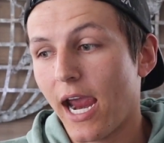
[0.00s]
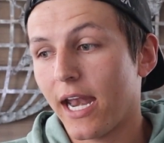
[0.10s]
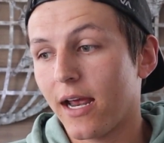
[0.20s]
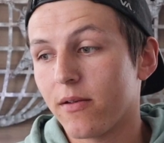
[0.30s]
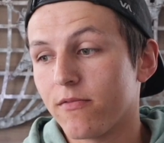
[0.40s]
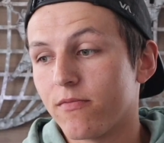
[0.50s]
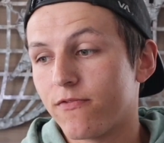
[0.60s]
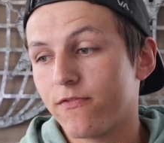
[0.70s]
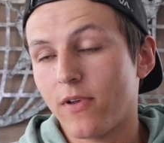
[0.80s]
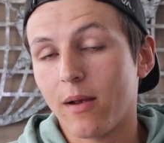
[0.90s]
and
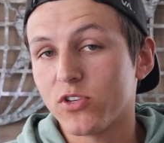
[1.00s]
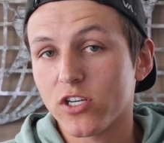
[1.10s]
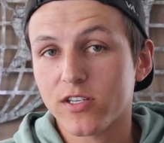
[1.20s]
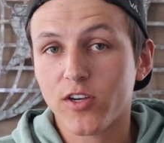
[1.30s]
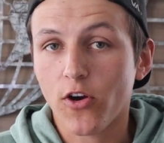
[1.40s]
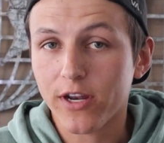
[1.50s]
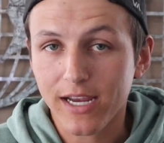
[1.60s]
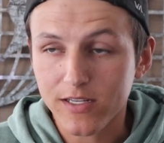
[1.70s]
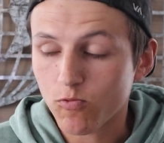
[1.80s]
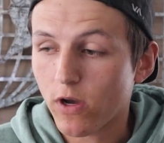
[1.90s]
I've I'm just
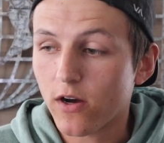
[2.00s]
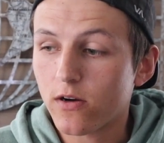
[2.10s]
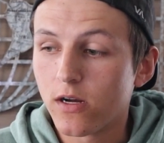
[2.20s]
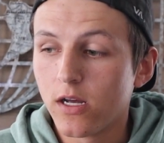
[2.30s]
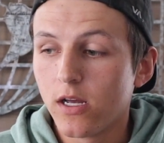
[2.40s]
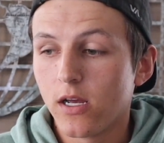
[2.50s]
starting as well